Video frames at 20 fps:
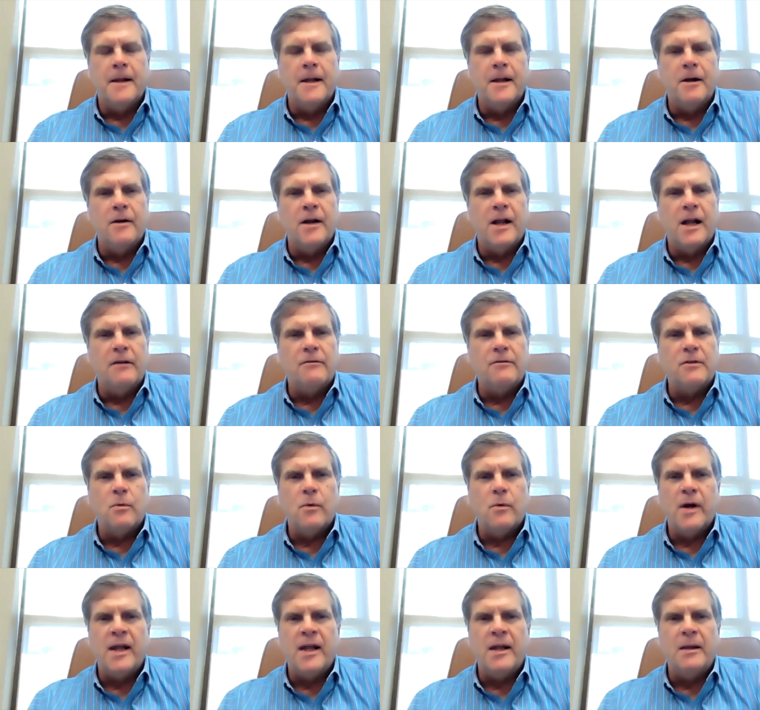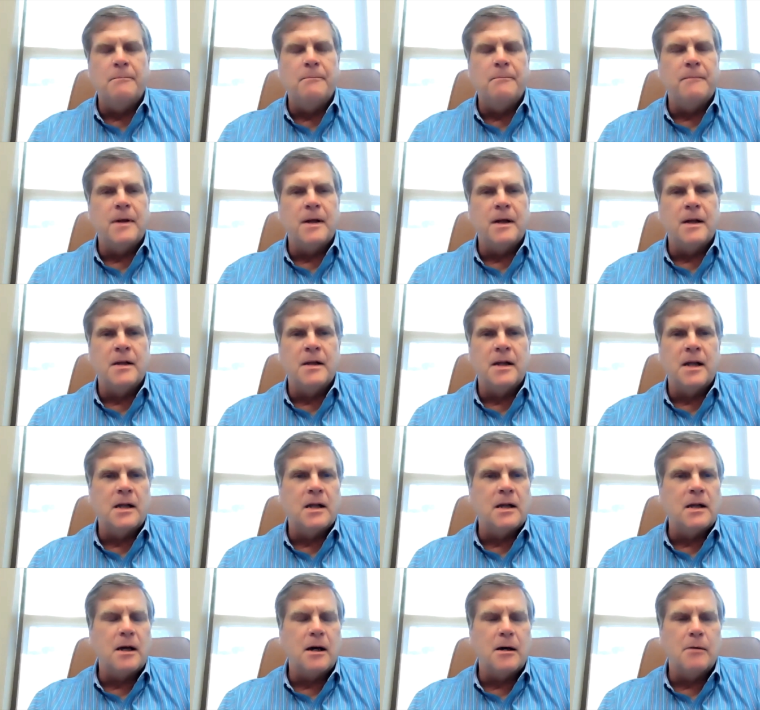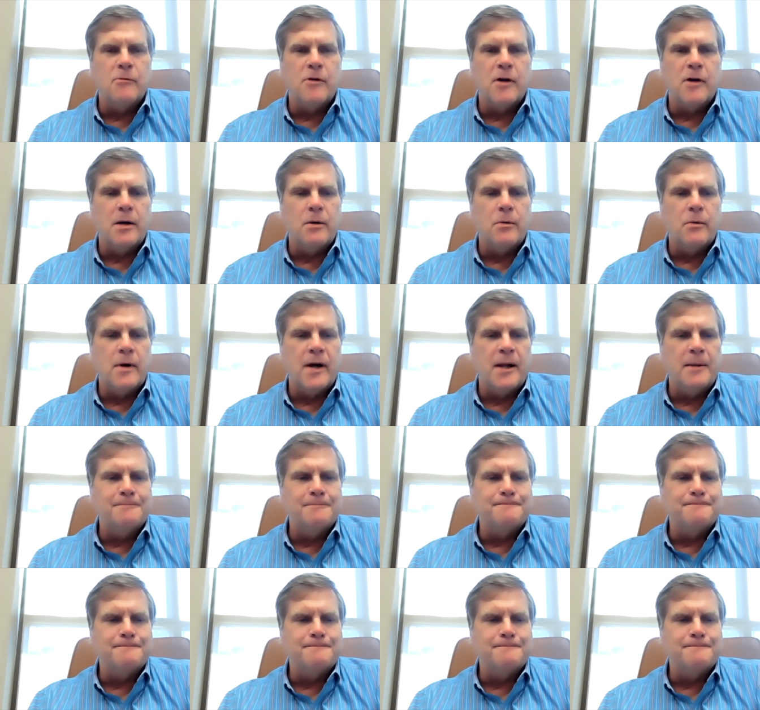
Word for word: they don't have to wait and they can come right away.